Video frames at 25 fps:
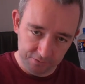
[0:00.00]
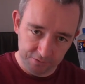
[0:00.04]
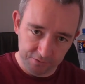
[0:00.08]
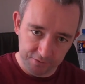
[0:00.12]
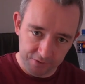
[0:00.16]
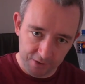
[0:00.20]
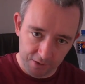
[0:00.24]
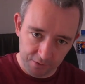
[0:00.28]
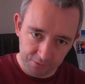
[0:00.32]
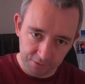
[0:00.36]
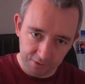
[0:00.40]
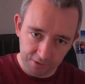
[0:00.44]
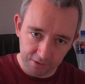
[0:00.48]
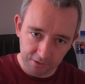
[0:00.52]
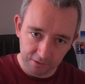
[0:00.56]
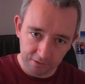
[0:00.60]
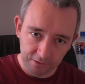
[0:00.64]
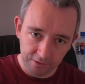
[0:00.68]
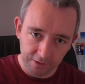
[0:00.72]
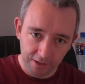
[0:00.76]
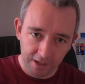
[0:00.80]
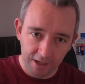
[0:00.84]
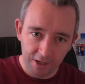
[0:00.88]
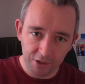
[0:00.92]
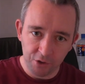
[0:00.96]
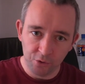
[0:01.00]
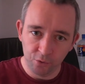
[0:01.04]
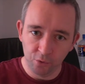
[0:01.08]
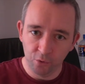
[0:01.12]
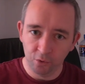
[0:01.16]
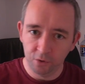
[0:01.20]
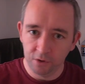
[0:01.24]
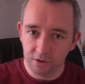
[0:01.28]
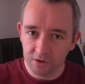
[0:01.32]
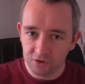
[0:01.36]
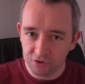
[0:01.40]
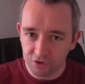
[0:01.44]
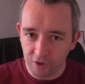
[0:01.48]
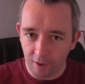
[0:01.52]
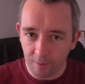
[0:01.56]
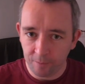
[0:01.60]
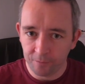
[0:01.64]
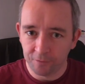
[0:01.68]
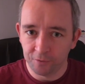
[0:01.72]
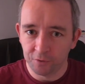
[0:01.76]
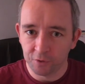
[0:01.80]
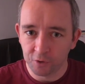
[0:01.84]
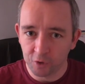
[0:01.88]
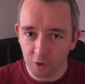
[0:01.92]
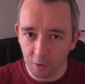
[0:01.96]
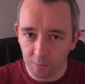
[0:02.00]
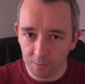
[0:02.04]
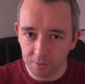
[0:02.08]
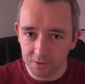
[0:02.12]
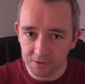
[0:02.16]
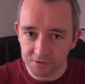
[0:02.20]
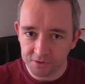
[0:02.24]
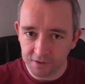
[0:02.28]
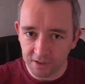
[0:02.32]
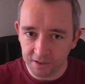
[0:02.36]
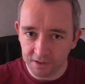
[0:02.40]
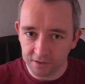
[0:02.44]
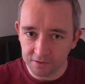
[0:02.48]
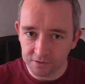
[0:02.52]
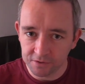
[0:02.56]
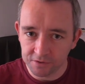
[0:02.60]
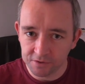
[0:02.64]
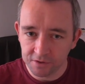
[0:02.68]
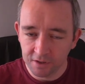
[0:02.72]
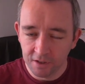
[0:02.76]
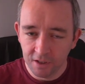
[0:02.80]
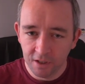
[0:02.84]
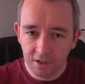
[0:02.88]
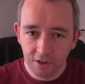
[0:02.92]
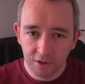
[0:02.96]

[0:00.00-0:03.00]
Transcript: downhill and you're only stopped for a couple of seconds.